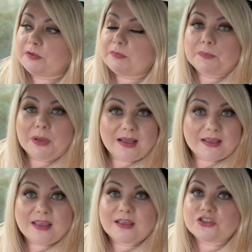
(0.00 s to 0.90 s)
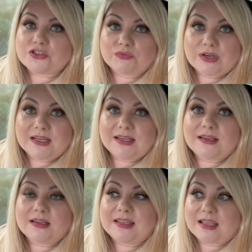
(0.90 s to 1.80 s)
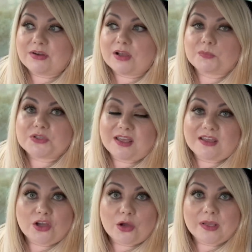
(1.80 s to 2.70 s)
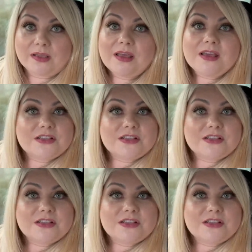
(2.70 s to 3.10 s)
we've been packing and just really gearing up to get going.